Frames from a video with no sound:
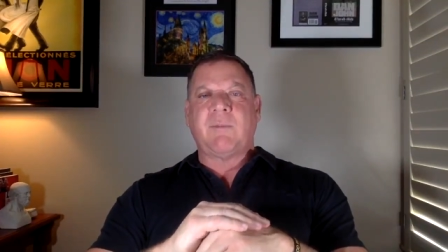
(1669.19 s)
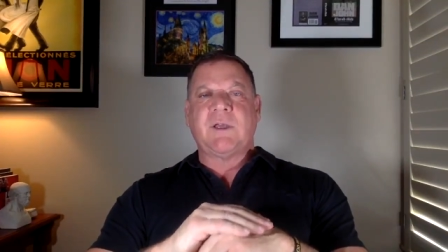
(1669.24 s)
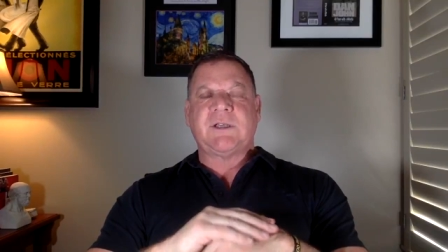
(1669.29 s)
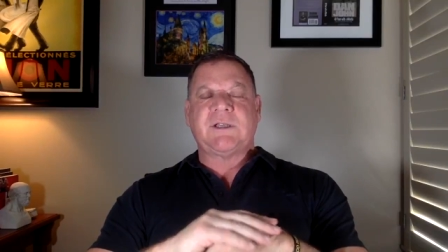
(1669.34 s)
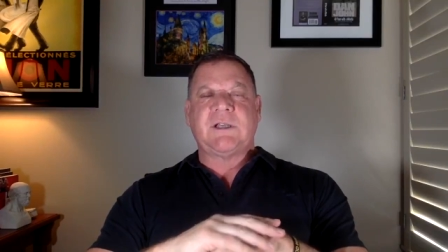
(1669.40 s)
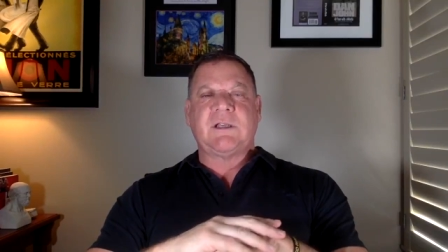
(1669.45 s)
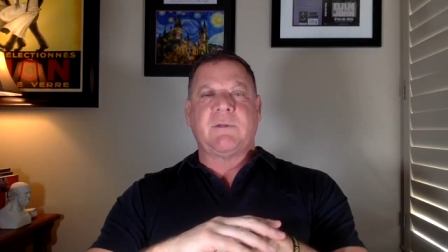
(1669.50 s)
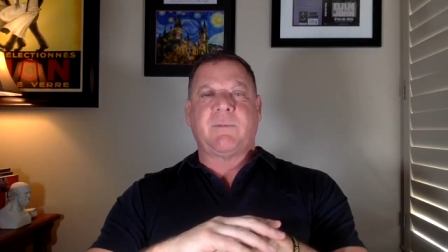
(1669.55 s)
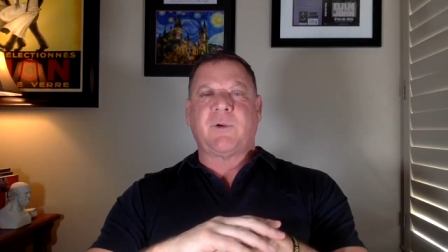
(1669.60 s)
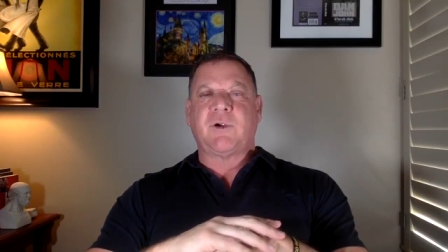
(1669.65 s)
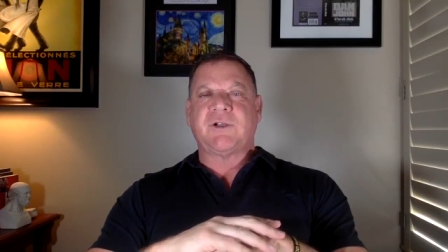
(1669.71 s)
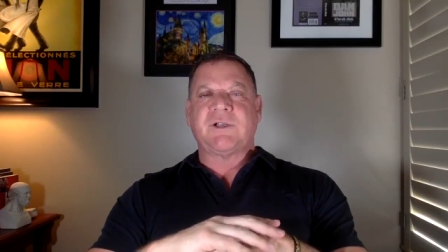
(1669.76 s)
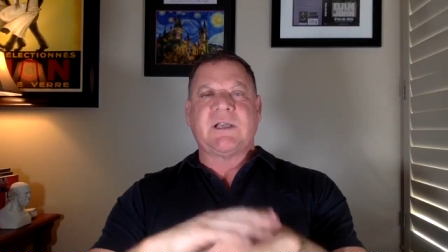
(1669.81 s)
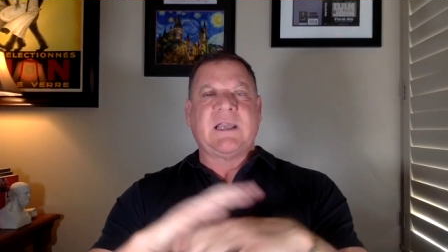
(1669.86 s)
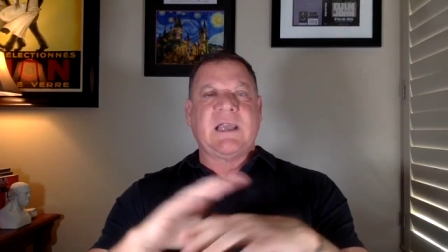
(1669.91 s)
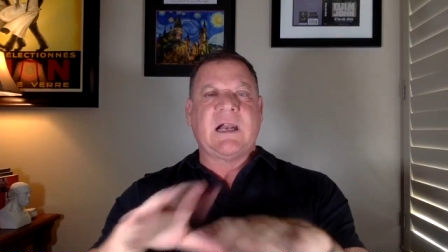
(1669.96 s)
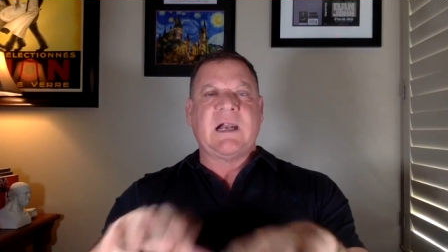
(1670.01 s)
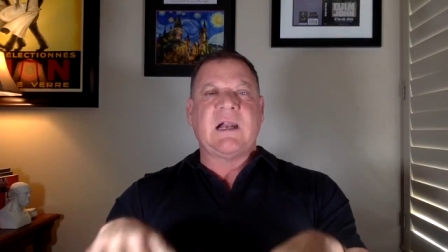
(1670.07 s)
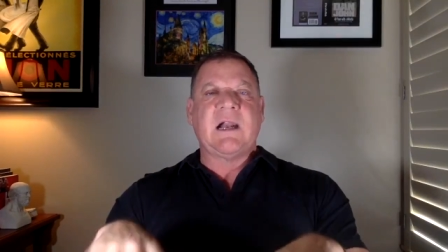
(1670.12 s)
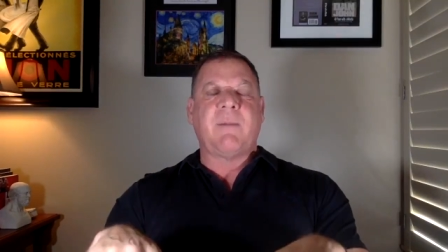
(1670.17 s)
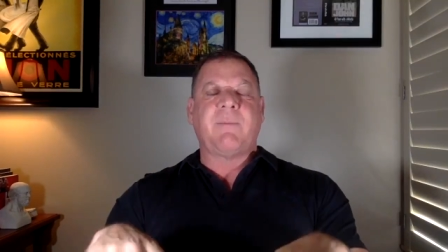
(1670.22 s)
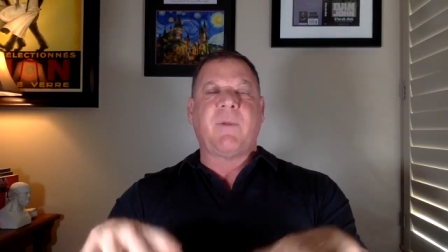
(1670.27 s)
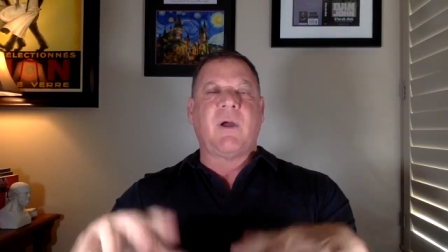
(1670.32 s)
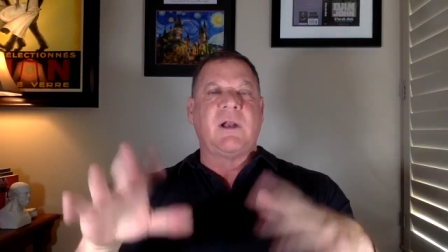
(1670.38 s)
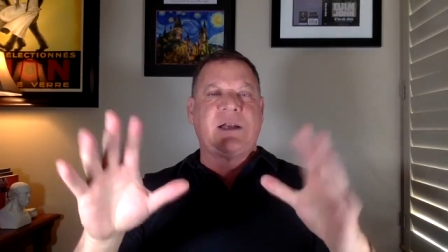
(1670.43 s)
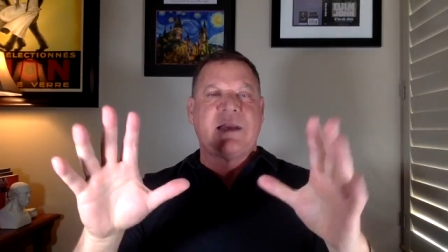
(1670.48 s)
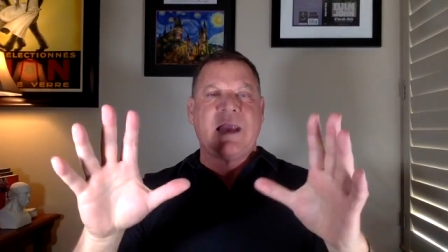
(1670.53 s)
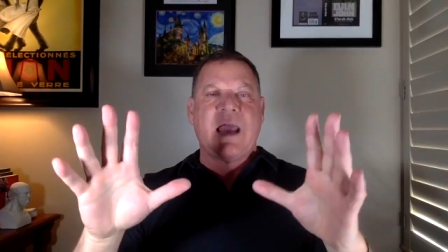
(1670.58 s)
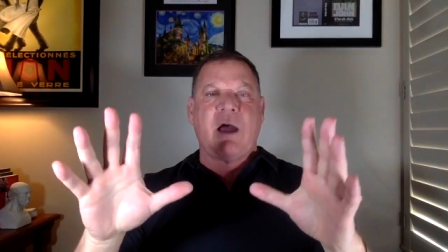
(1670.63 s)
they see the person getting up
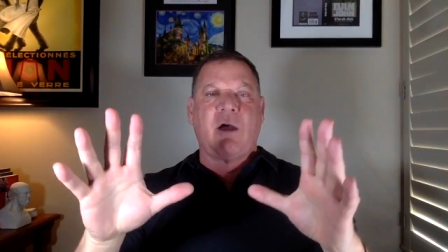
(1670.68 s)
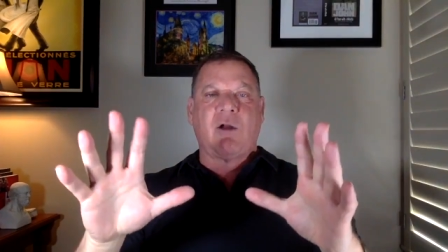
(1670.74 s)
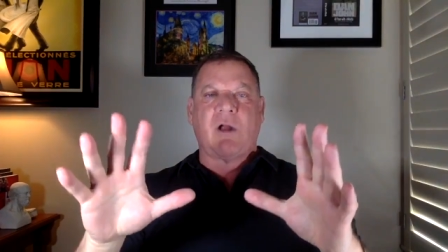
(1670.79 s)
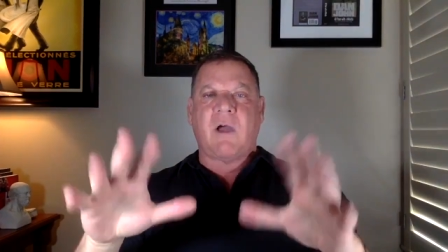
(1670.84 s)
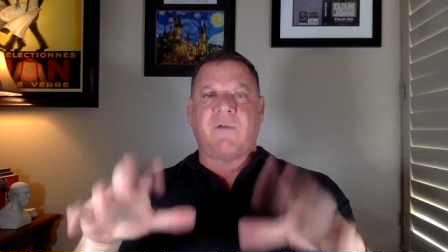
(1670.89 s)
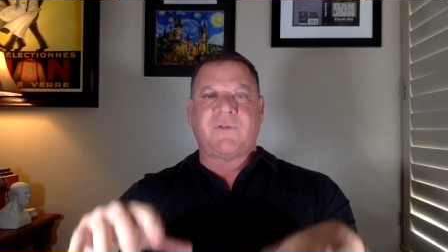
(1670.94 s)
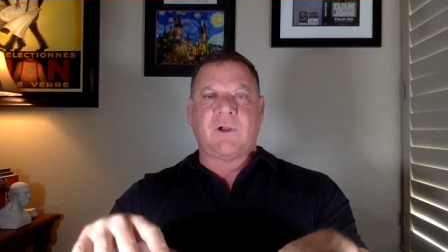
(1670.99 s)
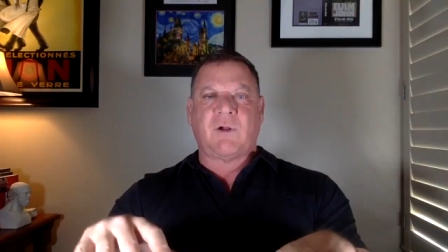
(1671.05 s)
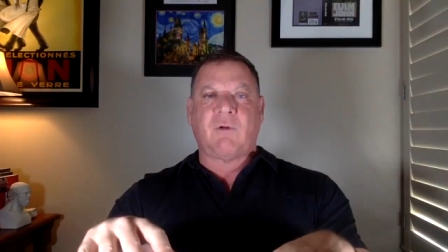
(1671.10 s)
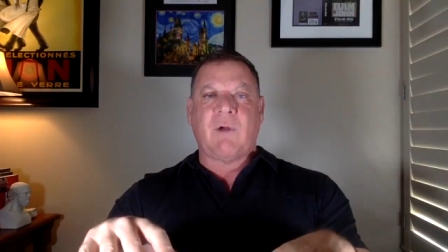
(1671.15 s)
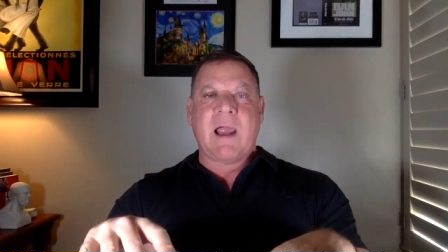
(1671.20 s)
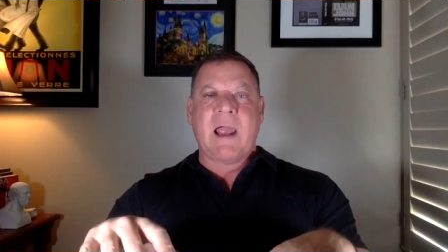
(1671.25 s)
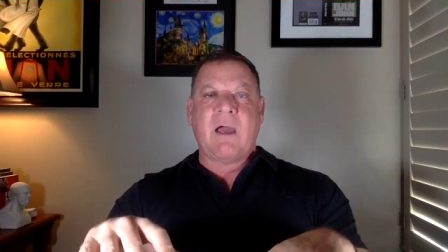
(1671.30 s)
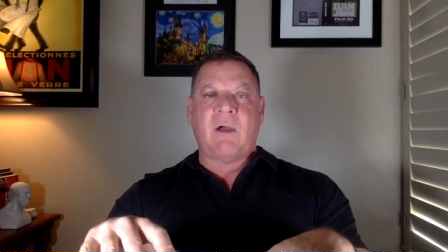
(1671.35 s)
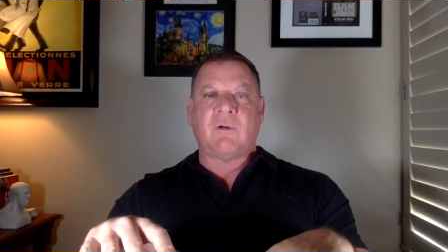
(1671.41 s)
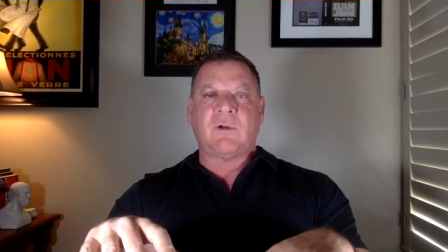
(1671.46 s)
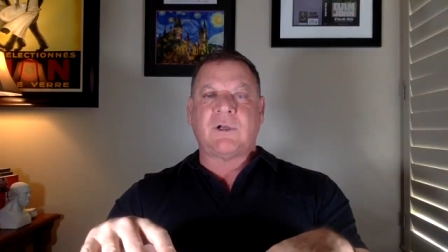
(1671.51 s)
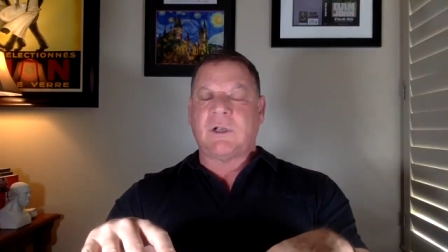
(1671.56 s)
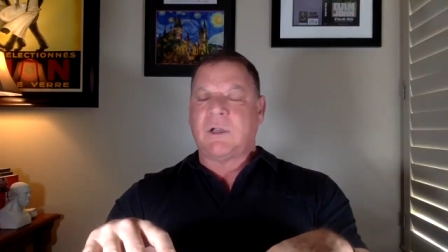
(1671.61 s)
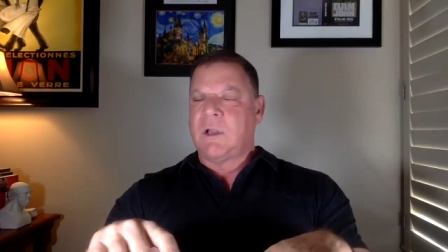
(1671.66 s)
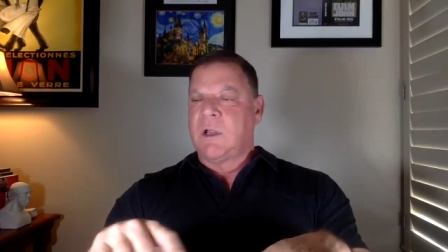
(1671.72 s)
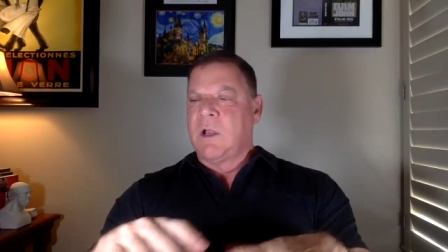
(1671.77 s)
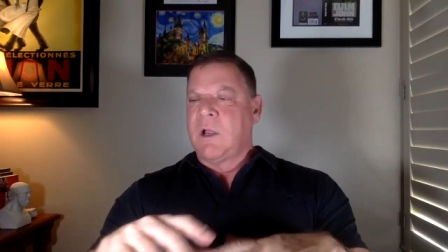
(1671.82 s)
and down off the ground.